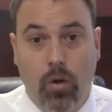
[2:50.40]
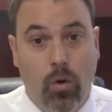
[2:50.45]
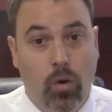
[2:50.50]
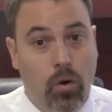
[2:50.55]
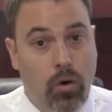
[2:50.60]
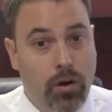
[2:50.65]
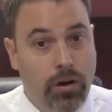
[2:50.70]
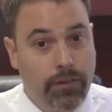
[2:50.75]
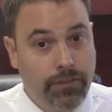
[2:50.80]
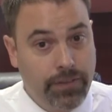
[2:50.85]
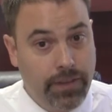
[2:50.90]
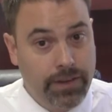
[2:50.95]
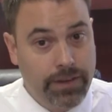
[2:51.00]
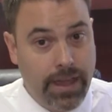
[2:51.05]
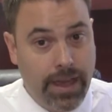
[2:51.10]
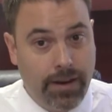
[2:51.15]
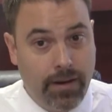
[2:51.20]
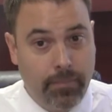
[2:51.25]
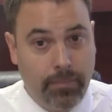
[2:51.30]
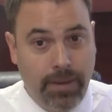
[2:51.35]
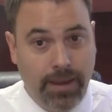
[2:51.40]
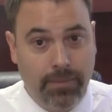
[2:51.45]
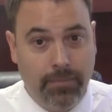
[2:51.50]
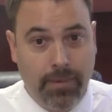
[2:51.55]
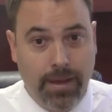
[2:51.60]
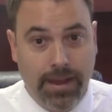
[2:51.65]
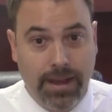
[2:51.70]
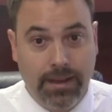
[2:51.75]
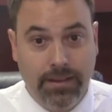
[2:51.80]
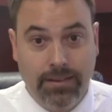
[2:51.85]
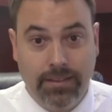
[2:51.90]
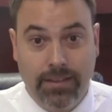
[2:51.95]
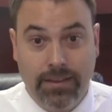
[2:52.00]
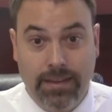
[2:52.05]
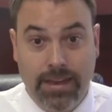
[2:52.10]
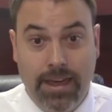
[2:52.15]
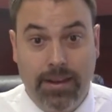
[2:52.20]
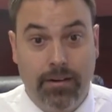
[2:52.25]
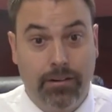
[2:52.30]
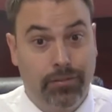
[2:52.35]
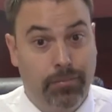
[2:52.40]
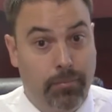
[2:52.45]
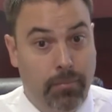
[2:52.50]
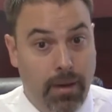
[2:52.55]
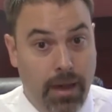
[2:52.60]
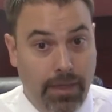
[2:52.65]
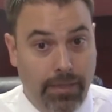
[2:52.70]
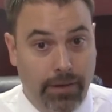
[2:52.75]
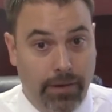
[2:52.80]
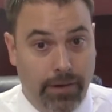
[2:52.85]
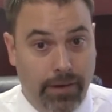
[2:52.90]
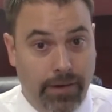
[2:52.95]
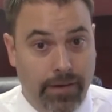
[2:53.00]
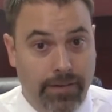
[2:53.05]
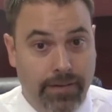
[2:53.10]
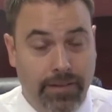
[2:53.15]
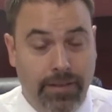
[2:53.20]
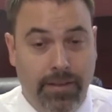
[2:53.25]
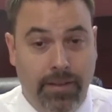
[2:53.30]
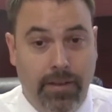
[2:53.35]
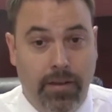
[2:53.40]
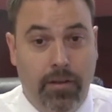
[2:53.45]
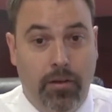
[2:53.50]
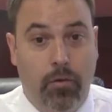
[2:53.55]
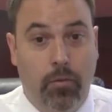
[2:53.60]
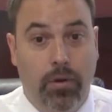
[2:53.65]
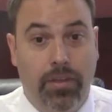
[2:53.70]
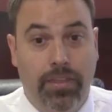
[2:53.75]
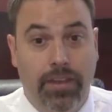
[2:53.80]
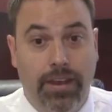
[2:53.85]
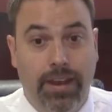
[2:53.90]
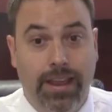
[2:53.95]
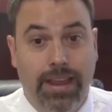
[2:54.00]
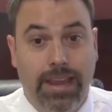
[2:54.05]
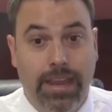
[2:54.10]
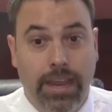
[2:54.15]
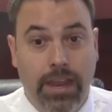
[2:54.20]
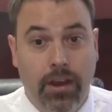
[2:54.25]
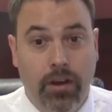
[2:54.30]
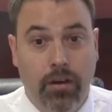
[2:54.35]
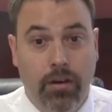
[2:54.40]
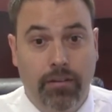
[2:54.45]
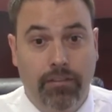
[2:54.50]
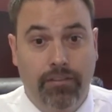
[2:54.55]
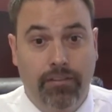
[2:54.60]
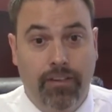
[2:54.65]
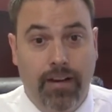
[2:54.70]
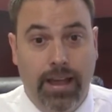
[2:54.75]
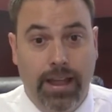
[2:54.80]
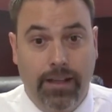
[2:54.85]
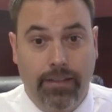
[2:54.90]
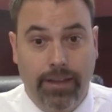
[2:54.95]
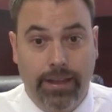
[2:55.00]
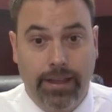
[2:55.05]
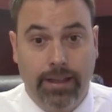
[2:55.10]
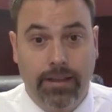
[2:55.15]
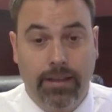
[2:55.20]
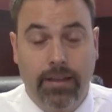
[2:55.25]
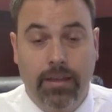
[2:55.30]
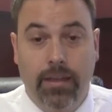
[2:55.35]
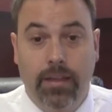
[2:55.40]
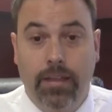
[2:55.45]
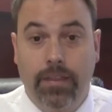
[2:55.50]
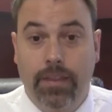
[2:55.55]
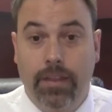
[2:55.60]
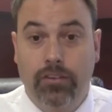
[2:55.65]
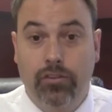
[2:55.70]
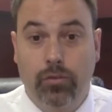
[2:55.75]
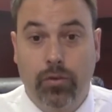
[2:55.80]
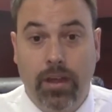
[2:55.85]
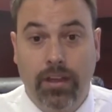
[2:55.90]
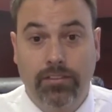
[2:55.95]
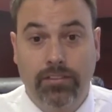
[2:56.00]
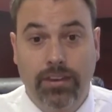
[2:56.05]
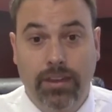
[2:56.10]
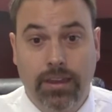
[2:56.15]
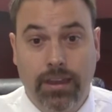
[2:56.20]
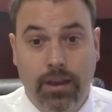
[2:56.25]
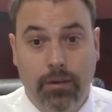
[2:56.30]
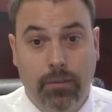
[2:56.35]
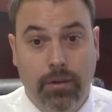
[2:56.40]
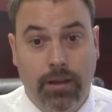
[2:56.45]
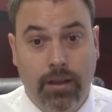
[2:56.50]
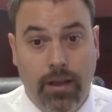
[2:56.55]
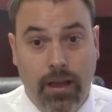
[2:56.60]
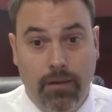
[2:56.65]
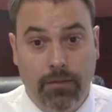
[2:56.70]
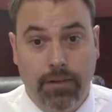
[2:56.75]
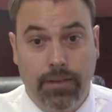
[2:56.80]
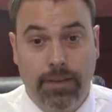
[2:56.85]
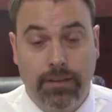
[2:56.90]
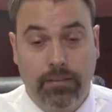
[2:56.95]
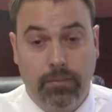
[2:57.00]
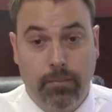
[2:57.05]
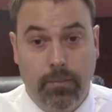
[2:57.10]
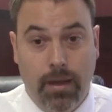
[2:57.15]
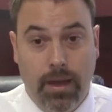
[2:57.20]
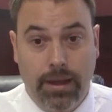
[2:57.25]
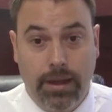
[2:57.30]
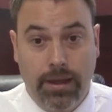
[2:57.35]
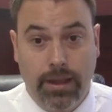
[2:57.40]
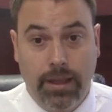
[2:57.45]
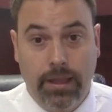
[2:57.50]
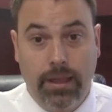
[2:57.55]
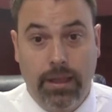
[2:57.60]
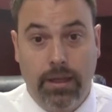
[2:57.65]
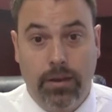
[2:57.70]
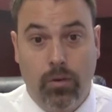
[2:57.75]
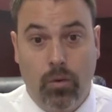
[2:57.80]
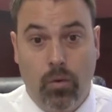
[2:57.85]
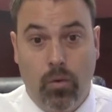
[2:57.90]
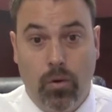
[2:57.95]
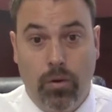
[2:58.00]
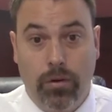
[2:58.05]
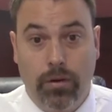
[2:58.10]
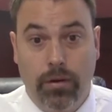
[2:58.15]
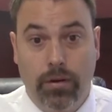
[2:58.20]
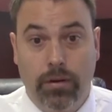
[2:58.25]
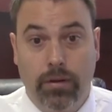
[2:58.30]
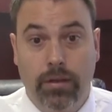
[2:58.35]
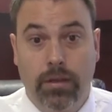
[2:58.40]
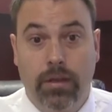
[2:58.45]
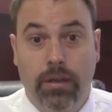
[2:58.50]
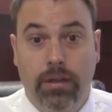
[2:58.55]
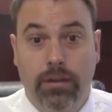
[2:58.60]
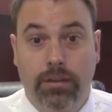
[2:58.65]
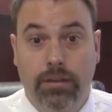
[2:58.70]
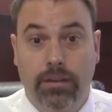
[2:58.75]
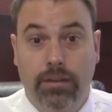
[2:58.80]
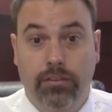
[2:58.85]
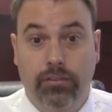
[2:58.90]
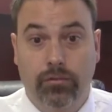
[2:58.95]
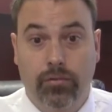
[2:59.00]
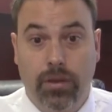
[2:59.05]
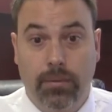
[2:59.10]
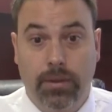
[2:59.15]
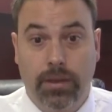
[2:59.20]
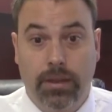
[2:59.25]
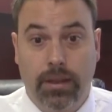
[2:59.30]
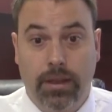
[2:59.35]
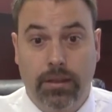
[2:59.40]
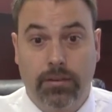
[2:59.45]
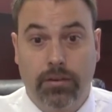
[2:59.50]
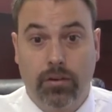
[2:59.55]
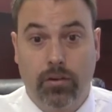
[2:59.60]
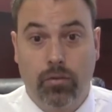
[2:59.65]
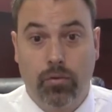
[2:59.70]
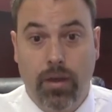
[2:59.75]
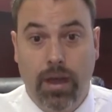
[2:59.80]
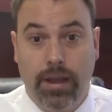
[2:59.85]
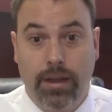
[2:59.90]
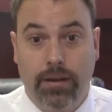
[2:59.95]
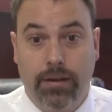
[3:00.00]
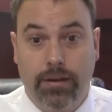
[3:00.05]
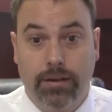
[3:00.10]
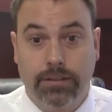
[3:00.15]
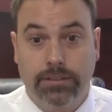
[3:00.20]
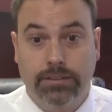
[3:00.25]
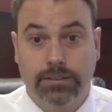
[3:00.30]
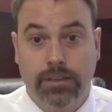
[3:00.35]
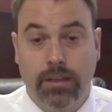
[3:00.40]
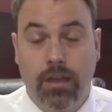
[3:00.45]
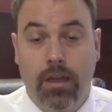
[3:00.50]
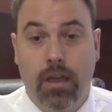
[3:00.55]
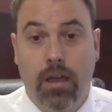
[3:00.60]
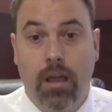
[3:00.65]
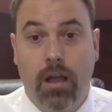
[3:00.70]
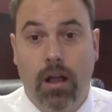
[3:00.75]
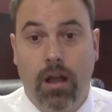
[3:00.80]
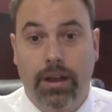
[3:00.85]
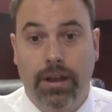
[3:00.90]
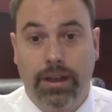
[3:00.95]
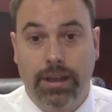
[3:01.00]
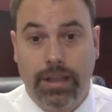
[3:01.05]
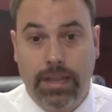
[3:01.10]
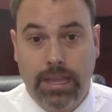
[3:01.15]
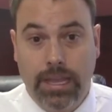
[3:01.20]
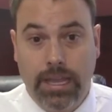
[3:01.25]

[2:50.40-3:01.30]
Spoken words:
or if the debtor paid money to the debtor's mother within a year of filing, the trustee can recover this money in order to distribute it to creditors on an